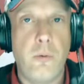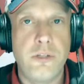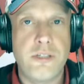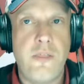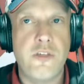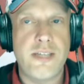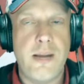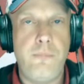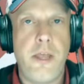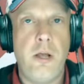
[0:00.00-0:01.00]
I would say the
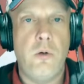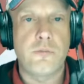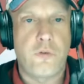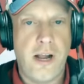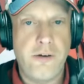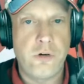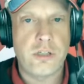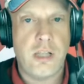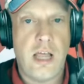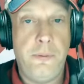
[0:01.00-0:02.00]
same thing goes for
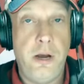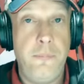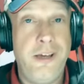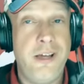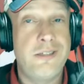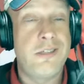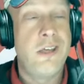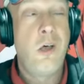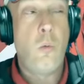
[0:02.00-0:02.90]
Hendrix Lapierre because